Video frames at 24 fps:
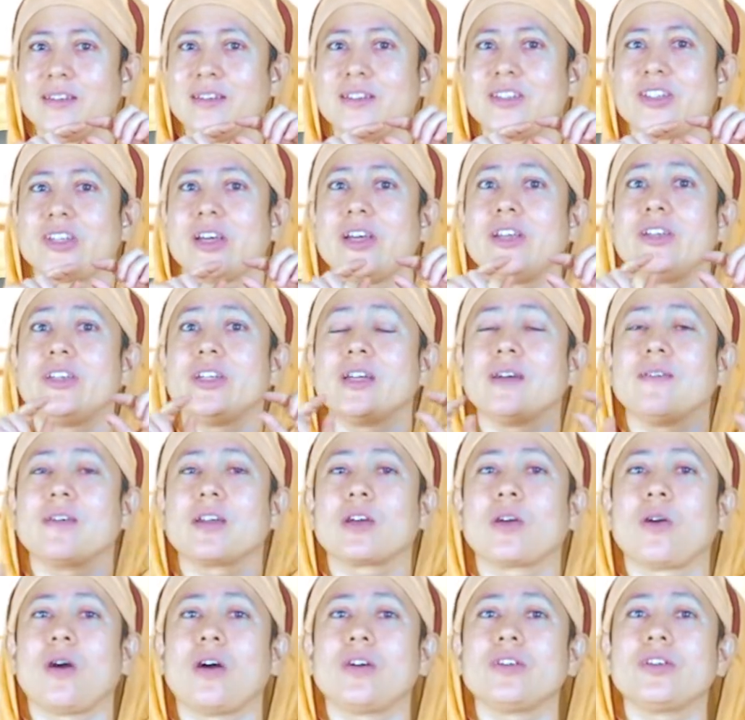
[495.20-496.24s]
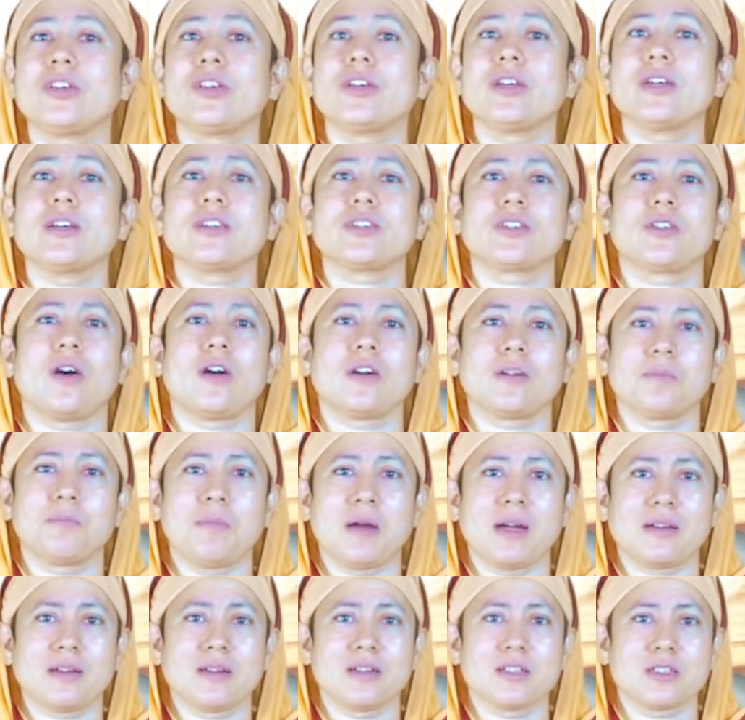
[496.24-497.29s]
changing our conscious thought
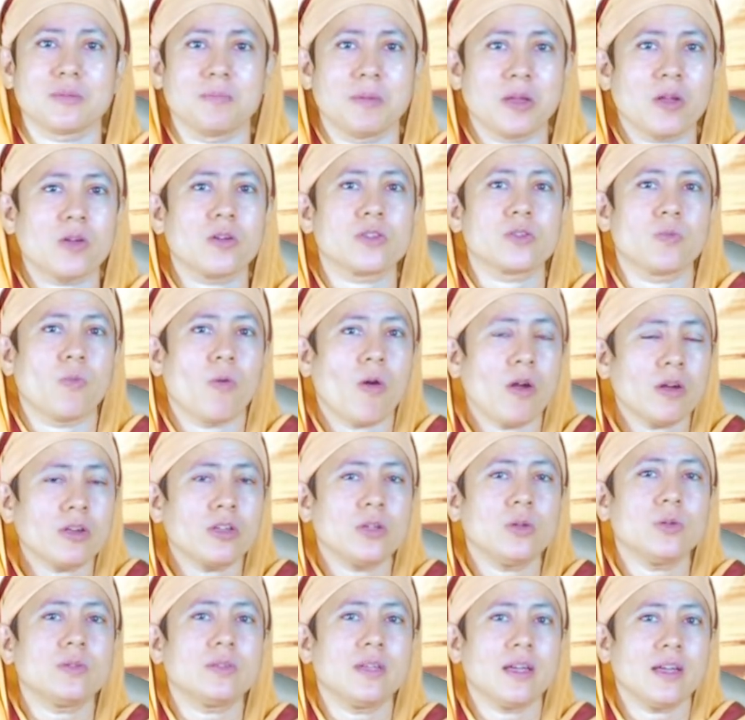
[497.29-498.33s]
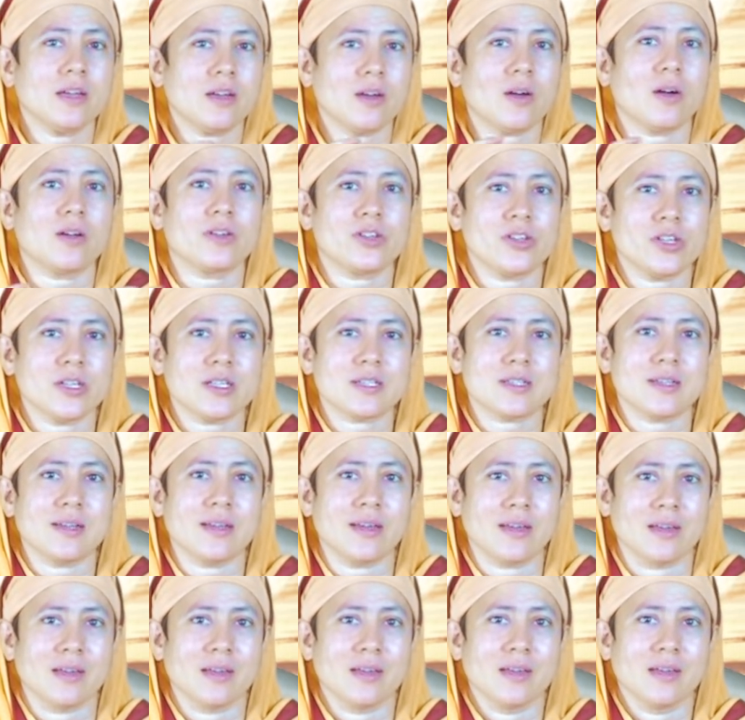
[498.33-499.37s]
patterns, because what you think
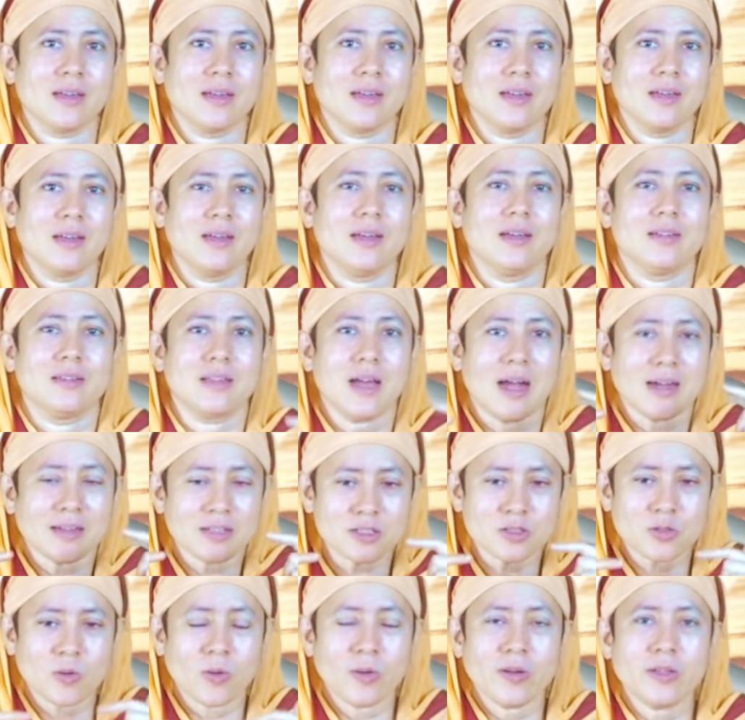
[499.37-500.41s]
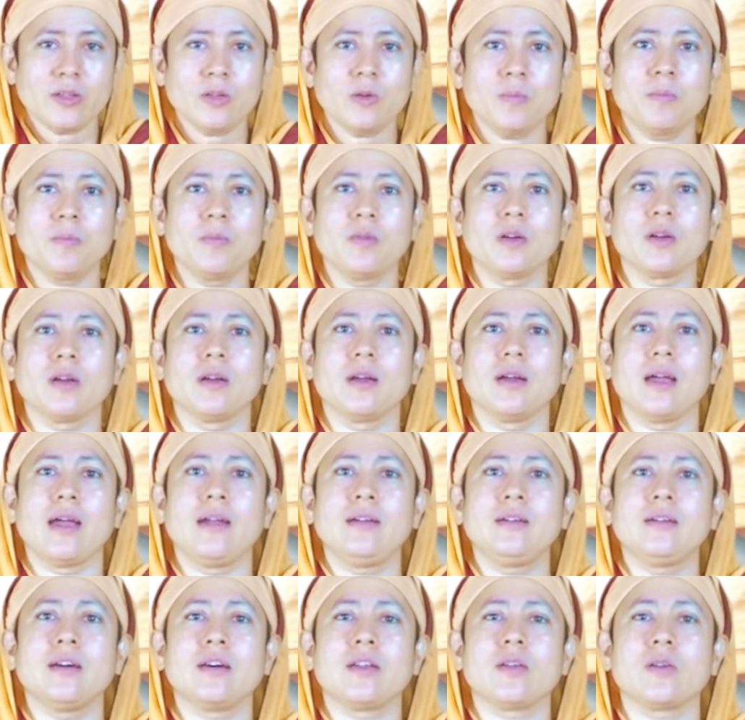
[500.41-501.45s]
consciously, that is going to
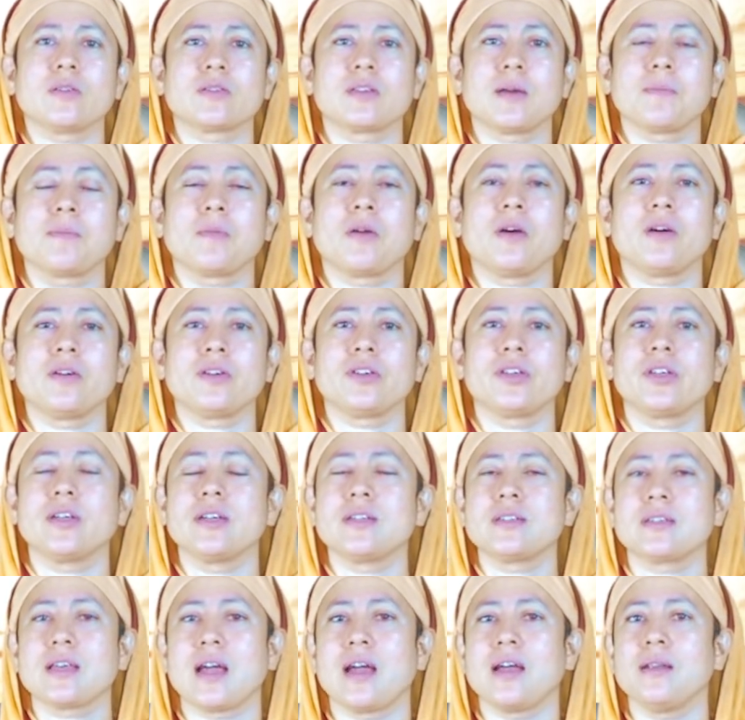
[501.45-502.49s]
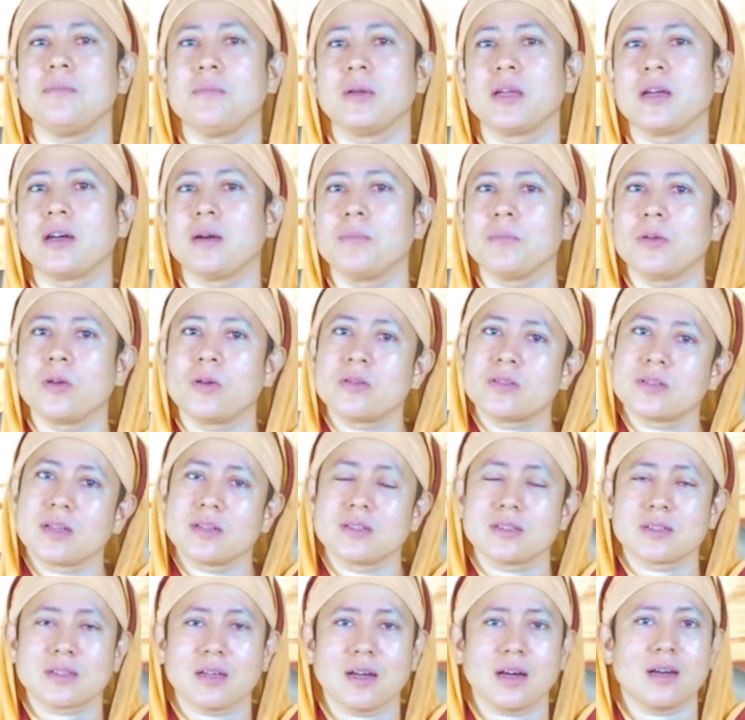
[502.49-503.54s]
enter your subconscious and become your
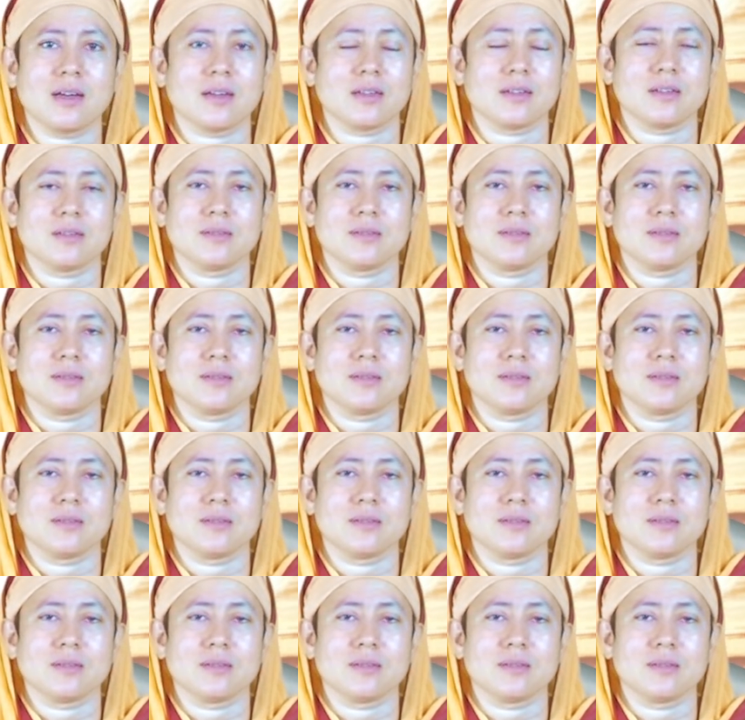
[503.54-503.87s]
sanskar.